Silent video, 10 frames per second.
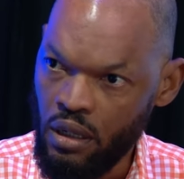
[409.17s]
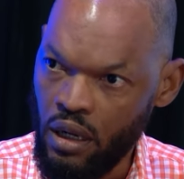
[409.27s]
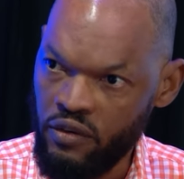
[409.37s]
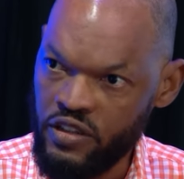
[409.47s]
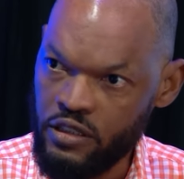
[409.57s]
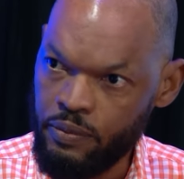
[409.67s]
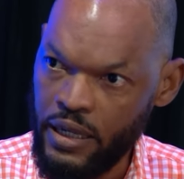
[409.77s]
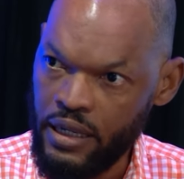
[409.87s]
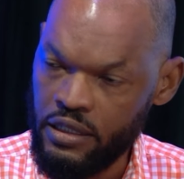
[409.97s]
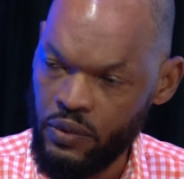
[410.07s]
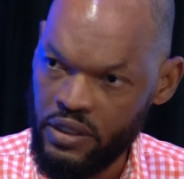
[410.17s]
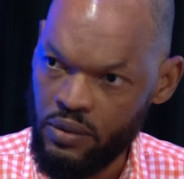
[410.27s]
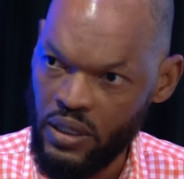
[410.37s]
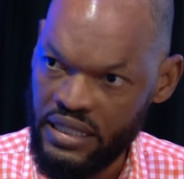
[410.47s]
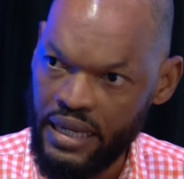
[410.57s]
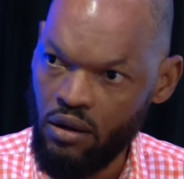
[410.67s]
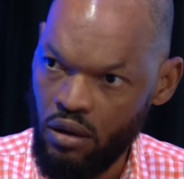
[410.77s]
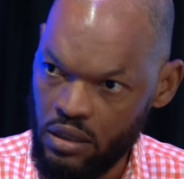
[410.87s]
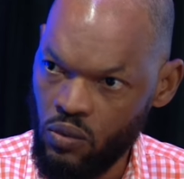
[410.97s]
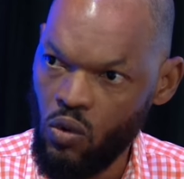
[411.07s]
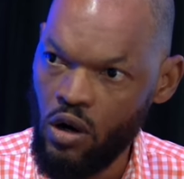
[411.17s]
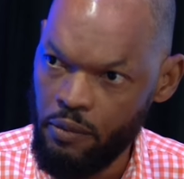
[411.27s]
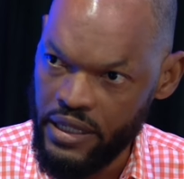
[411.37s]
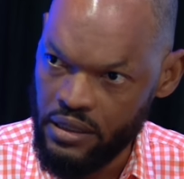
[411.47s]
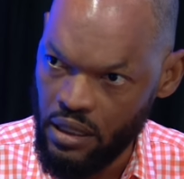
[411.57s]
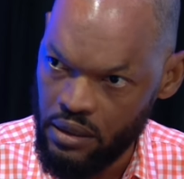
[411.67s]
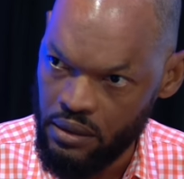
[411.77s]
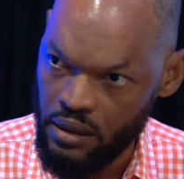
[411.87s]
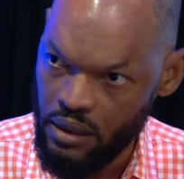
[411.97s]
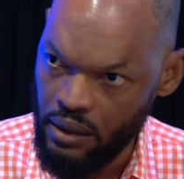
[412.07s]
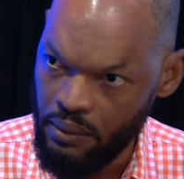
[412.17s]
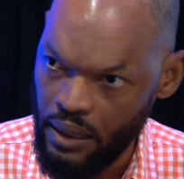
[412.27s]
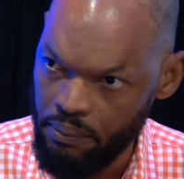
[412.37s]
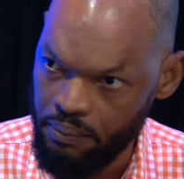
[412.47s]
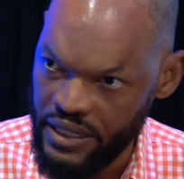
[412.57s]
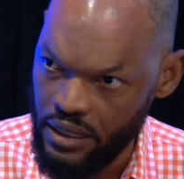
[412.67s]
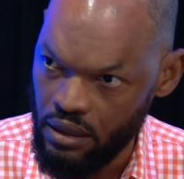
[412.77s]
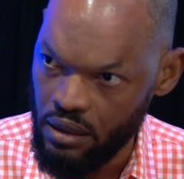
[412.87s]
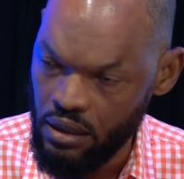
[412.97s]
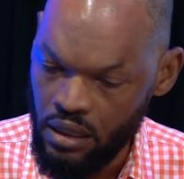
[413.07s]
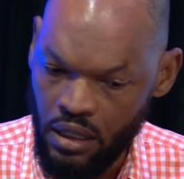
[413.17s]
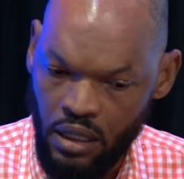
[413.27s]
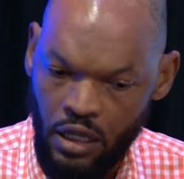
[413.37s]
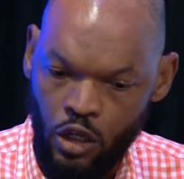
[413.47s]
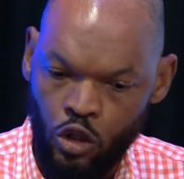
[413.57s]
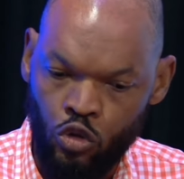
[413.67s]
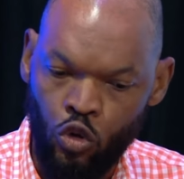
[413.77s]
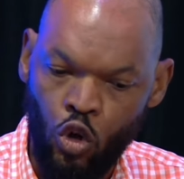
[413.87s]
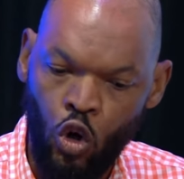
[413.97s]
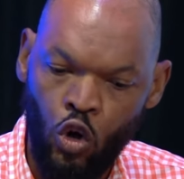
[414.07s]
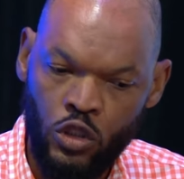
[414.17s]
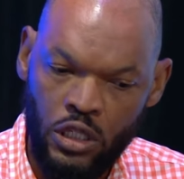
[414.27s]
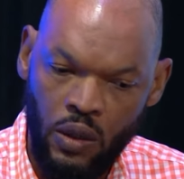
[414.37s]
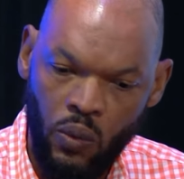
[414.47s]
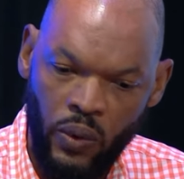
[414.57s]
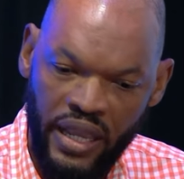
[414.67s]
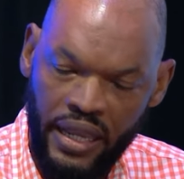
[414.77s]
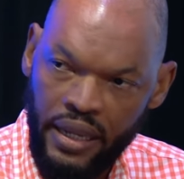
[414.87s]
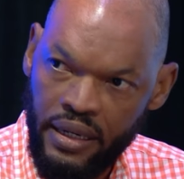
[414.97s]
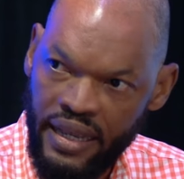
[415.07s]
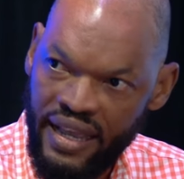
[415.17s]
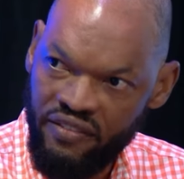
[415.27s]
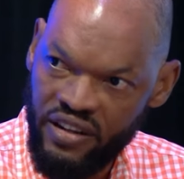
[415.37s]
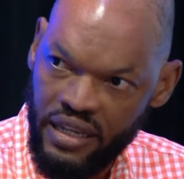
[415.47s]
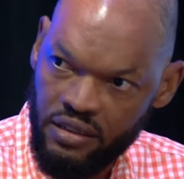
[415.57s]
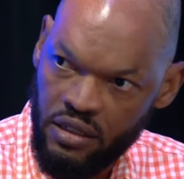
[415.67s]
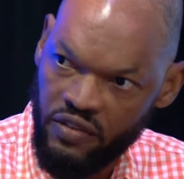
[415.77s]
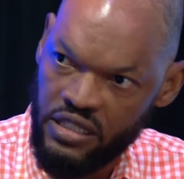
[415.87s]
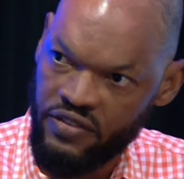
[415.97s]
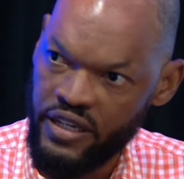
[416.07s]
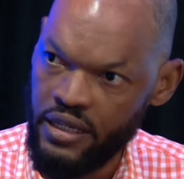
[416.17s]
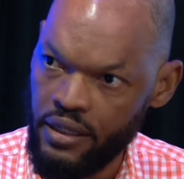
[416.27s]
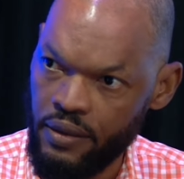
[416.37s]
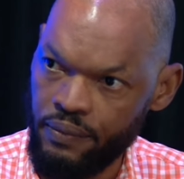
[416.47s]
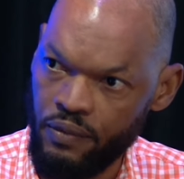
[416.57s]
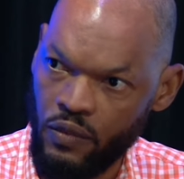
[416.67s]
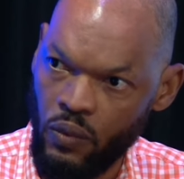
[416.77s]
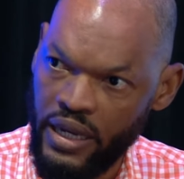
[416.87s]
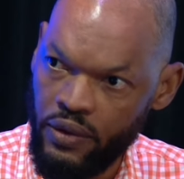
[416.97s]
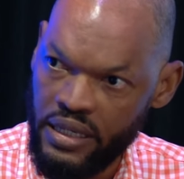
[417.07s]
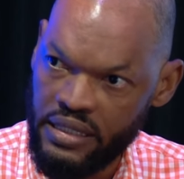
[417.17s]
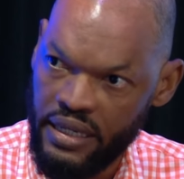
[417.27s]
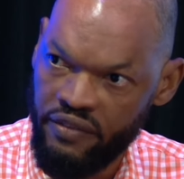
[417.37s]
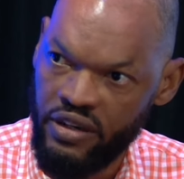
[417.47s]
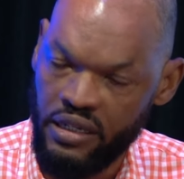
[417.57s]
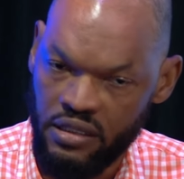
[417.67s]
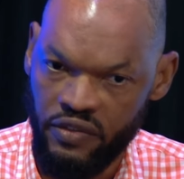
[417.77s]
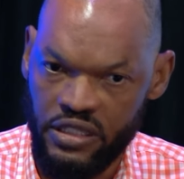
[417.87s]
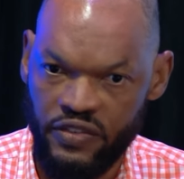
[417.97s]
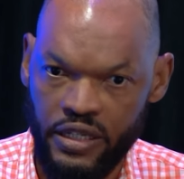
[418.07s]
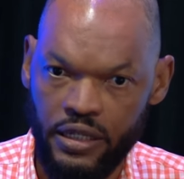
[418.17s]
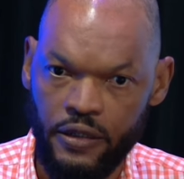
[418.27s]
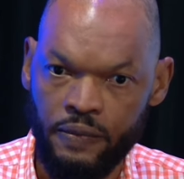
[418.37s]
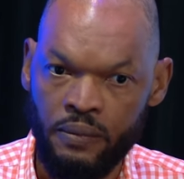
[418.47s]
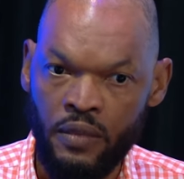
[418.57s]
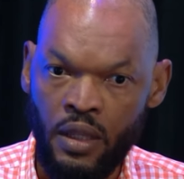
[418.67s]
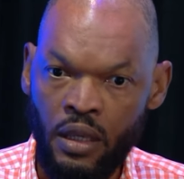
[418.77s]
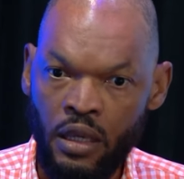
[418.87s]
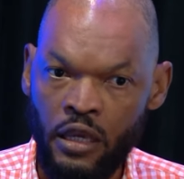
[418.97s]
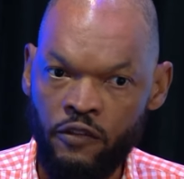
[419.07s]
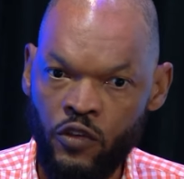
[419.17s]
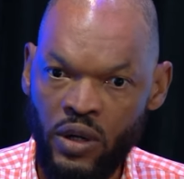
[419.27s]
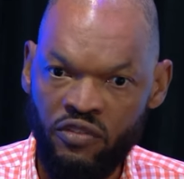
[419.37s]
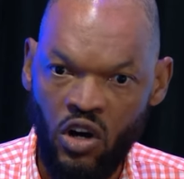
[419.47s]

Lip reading: of his party with what I call the Warmington bill, to cut away the evidence of his failure. Why do I say the evidence of his failure? If you have